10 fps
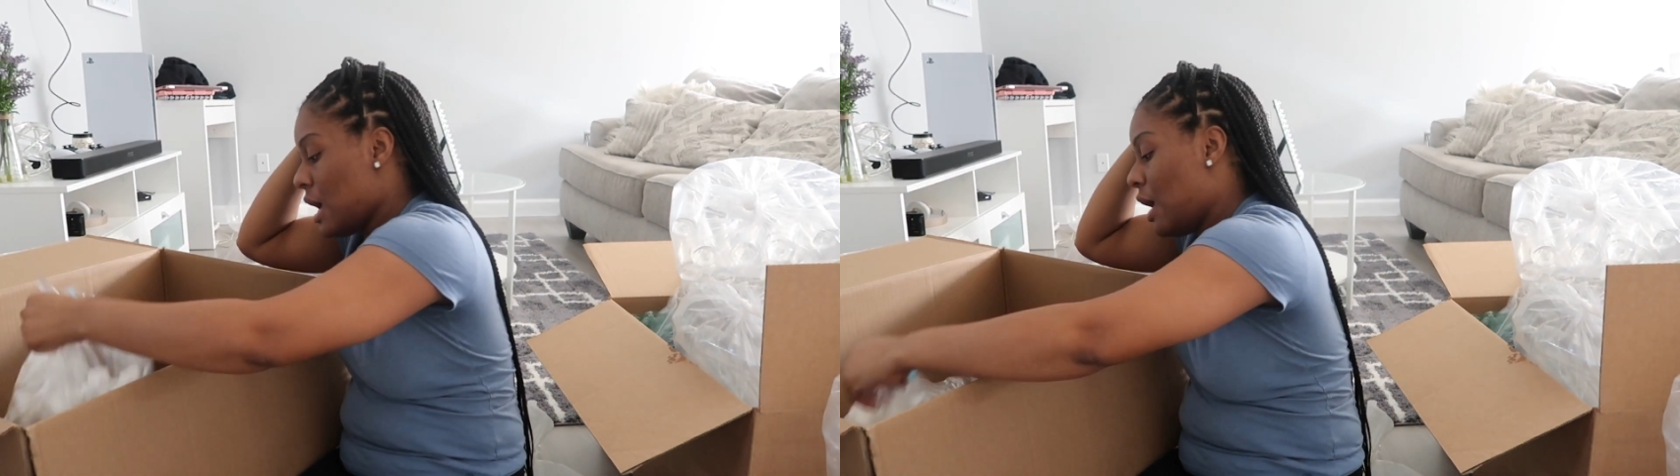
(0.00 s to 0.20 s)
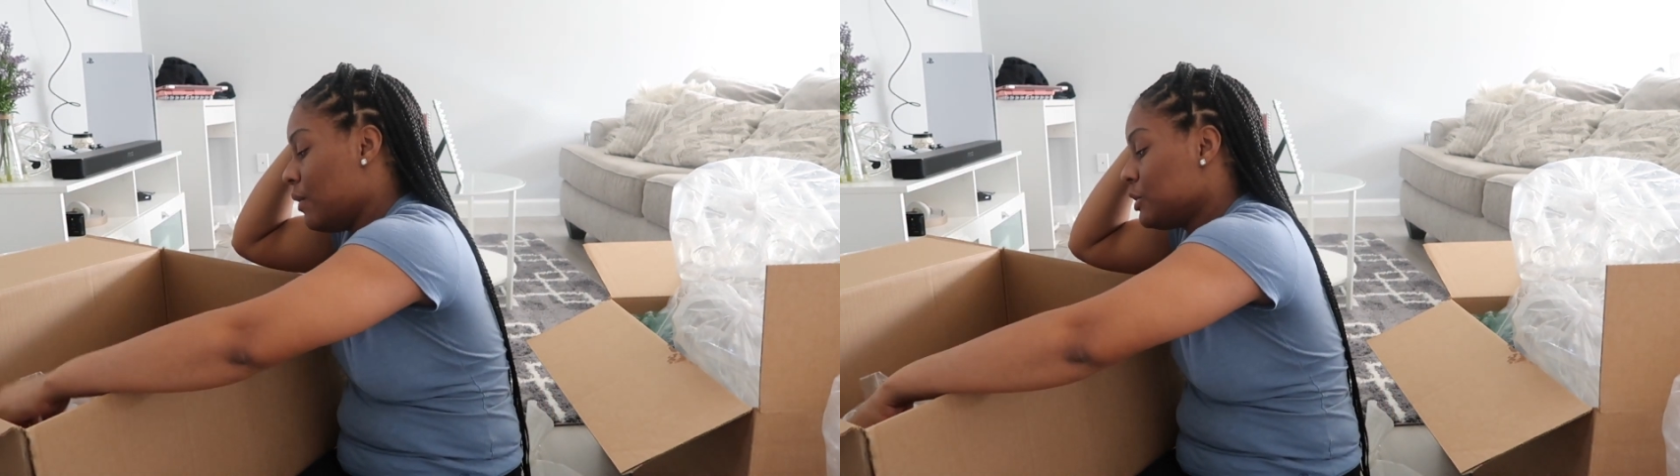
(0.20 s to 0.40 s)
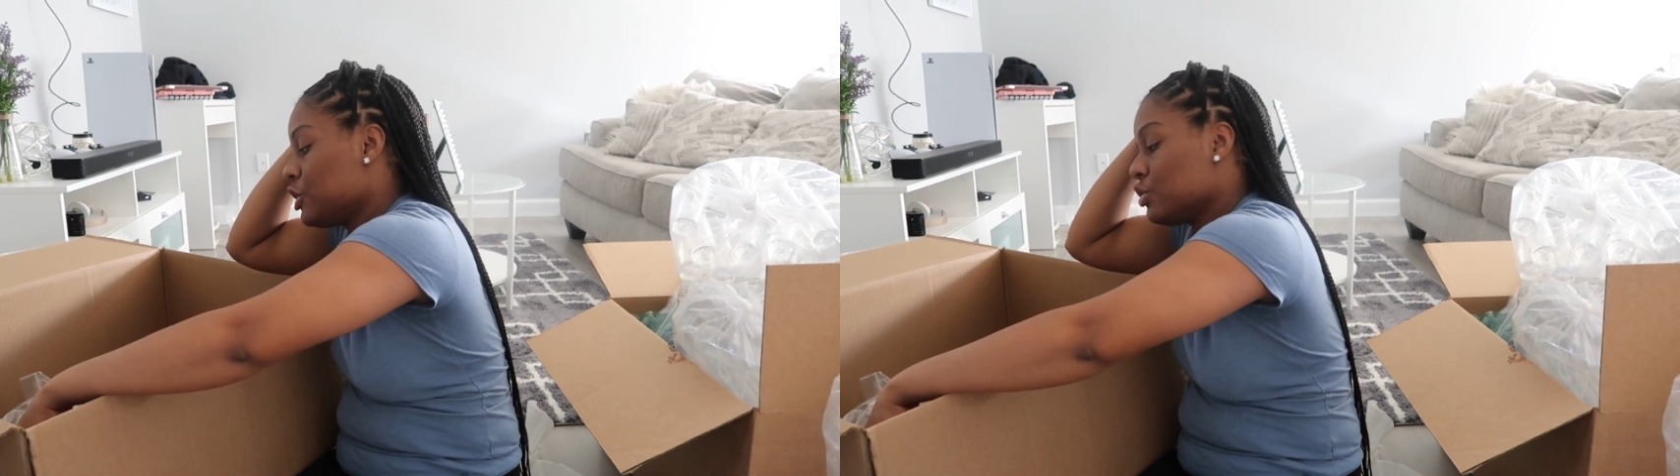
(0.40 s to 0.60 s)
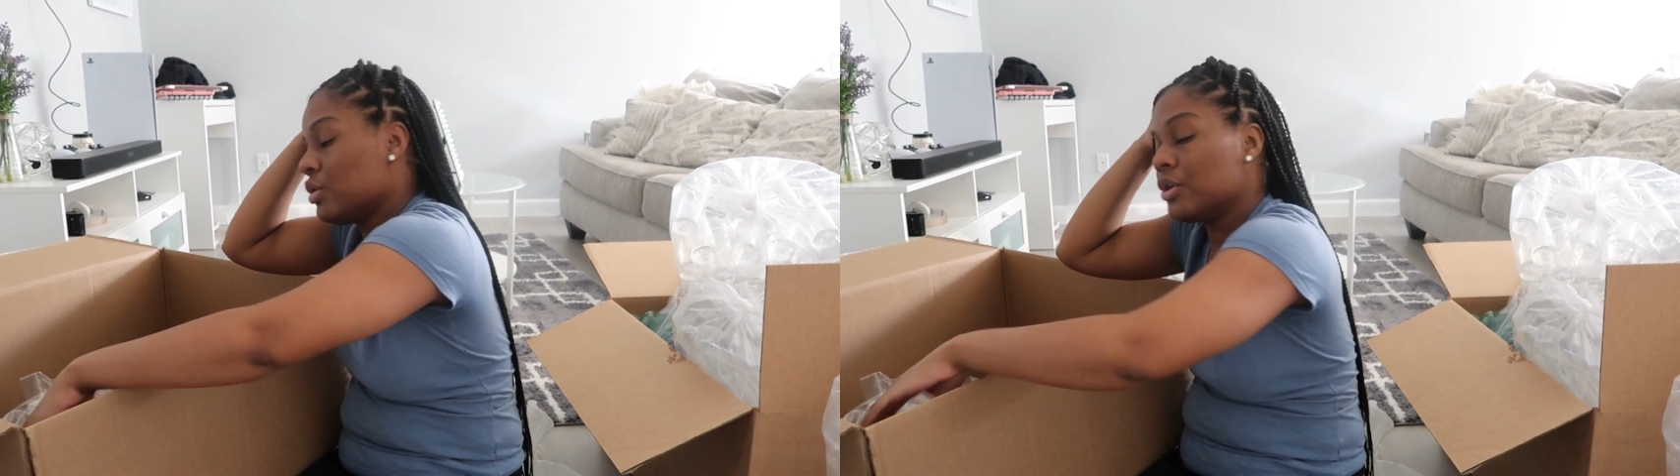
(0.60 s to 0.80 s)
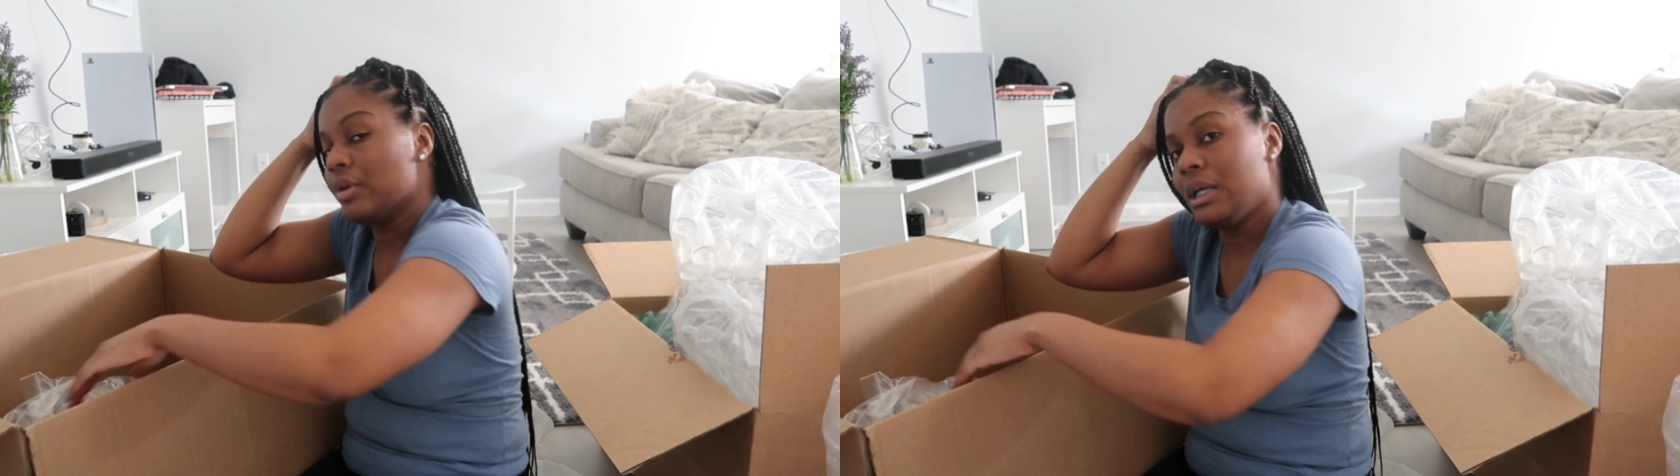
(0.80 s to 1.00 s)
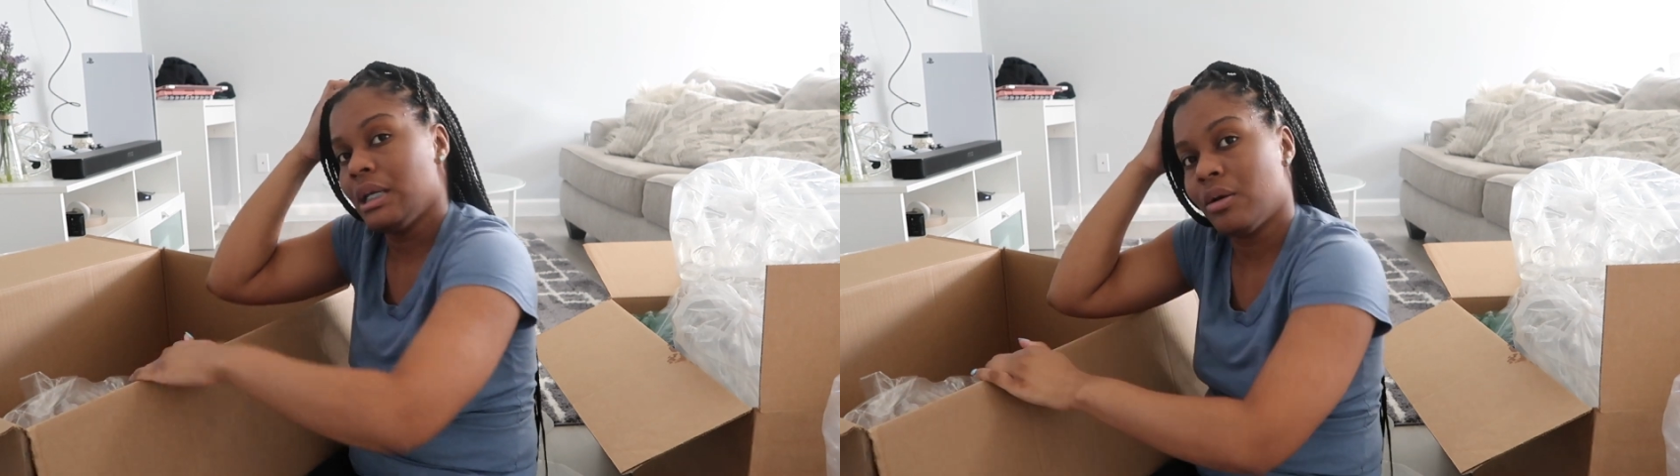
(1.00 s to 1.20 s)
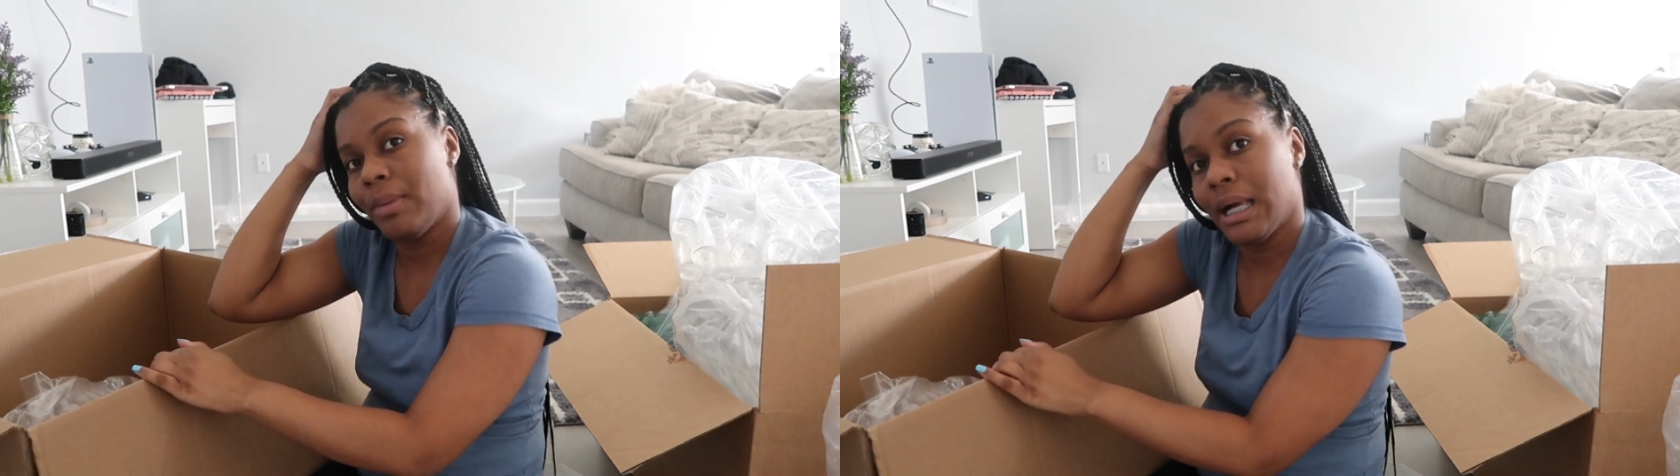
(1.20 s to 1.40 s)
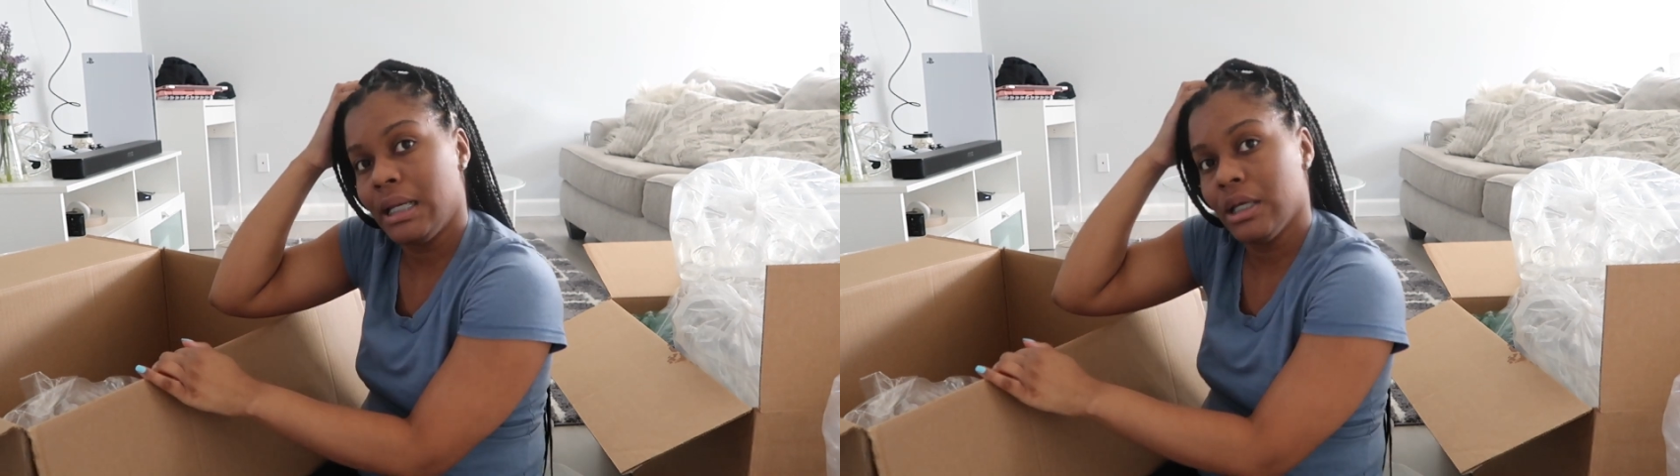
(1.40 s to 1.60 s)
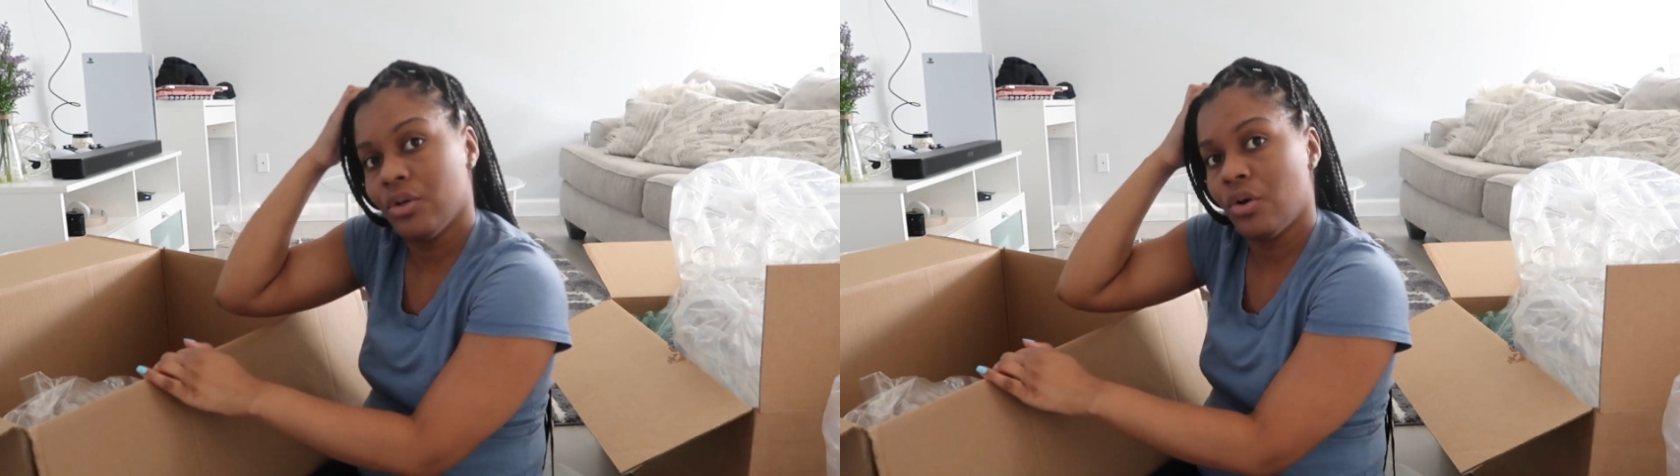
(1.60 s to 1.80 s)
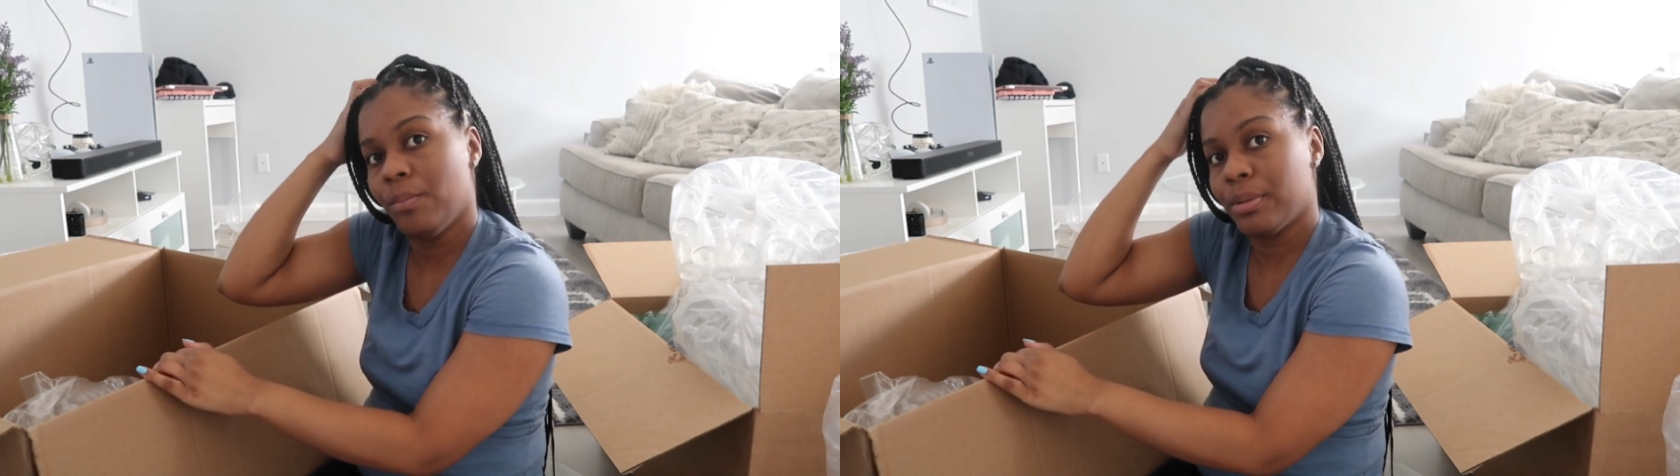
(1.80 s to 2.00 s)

I was just ordering little by little,